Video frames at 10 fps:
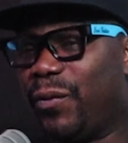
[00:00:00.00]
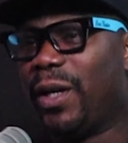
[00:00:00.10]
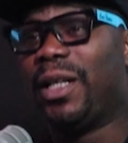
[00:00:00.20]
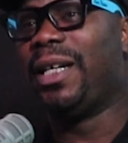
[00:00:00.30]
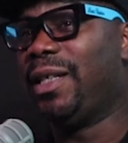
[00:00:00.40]

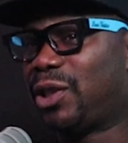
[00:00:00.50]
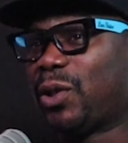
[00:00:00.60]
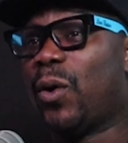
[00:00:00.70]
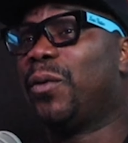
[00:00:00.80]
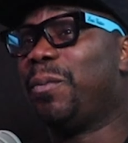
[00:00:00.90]
really
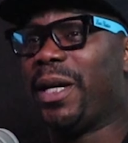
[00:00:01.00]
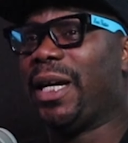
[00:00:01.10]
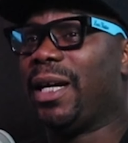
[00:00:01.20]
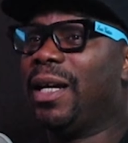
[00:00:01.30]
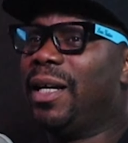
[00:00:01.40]
showed
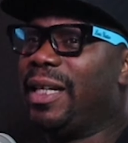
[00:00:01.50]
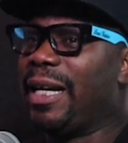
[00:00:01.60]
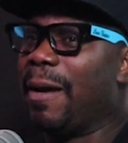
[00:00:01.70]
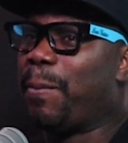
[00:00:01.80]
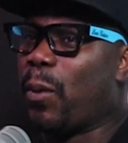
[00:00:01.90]
me
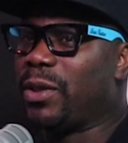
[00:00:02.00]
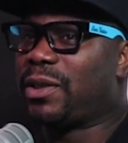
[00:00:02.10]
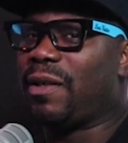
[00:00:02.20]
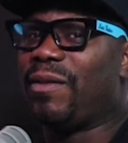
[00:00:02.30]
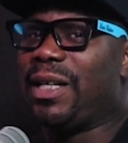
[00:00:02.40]
the
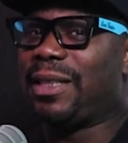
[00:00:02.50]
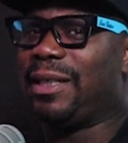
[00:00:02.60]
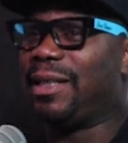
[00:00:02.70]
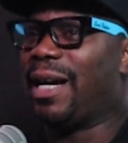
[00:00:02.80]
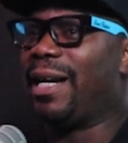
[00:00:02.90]
importance of this and
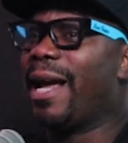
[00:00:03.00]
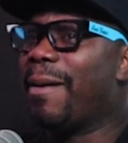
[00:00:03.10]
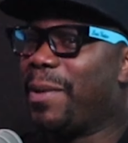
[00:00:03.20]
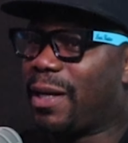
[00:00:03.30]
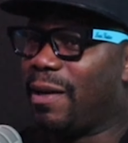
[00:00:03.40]
the
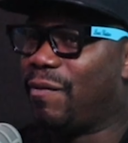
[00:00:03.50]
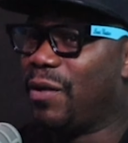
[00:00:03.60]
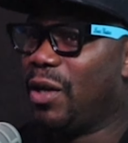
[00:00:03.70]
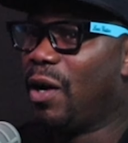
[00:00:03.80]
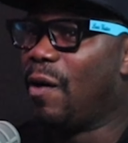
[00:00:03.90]
dynamic of
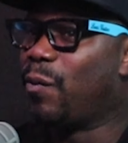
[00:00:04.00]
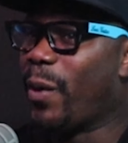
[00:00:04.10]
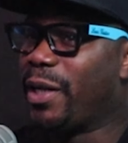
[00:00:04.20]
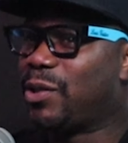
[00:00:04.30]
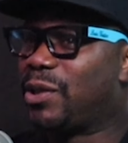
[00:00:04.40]

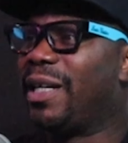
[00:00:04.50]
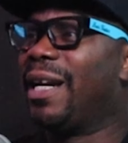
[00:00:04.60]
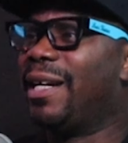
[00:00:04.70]
waitressing,